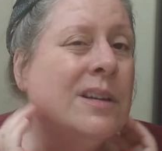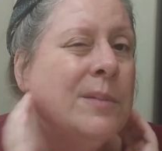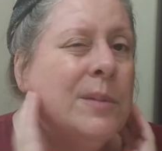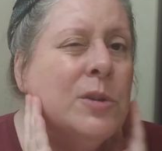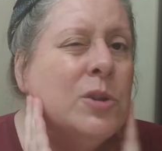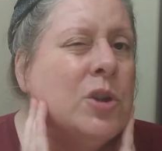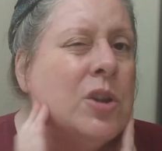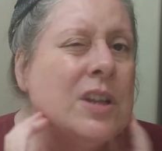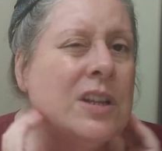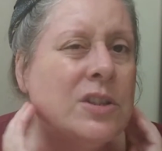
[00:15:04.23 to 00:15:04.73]
I'm
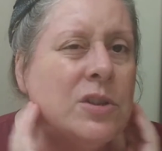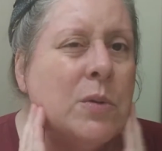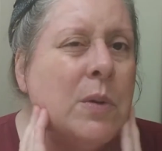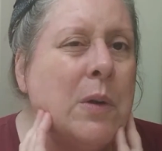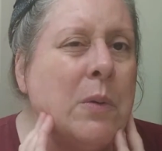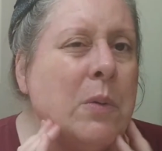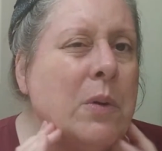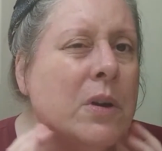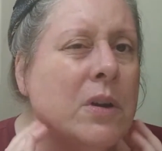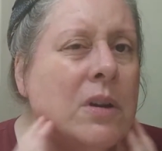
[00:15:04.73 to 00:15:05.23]
not sure that's the
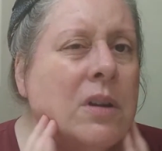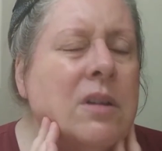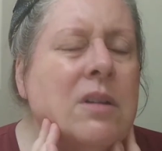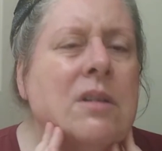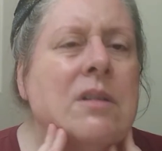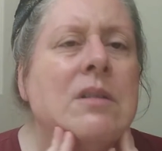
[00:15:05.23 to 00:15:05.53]
right word.